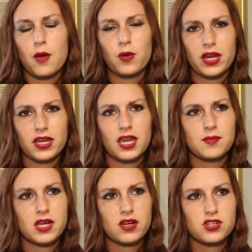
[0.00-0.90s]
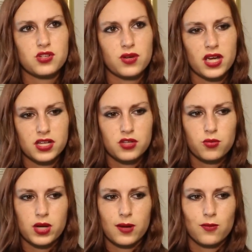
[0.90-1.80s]
when it came down to it, I
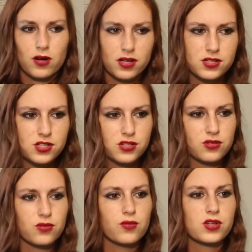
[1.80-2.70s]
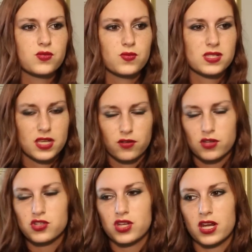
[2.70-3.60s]
knew what I wanted to do, which was
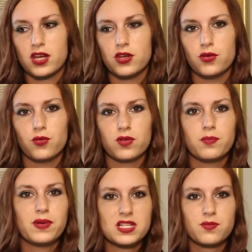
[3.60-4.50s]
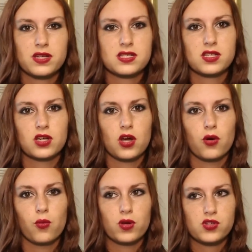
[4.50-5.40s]
English, and I knew the best place to
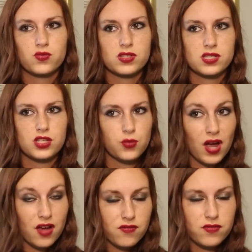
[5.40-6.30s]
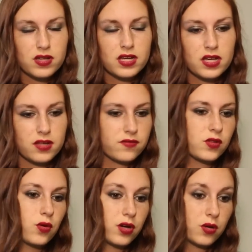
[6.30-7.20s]
go, which was UF in
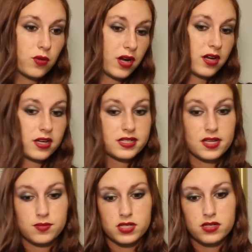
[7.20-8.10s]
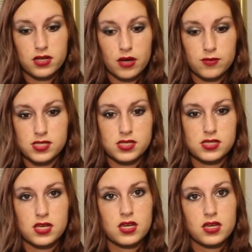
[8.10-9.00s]
Florida, where I got accepted, and I
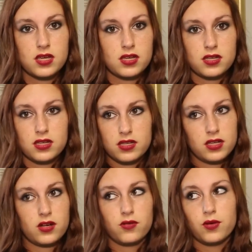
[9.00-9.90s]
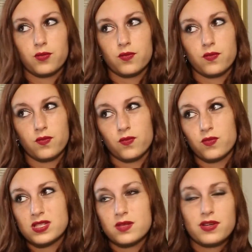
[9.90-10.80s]
was, you know, it
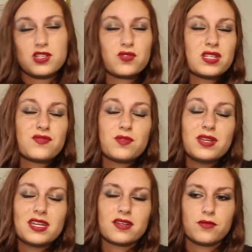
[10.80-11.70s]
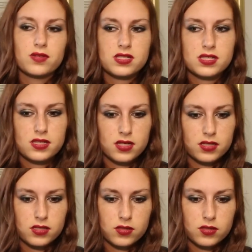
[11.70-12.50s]
was the best choice for me. It was the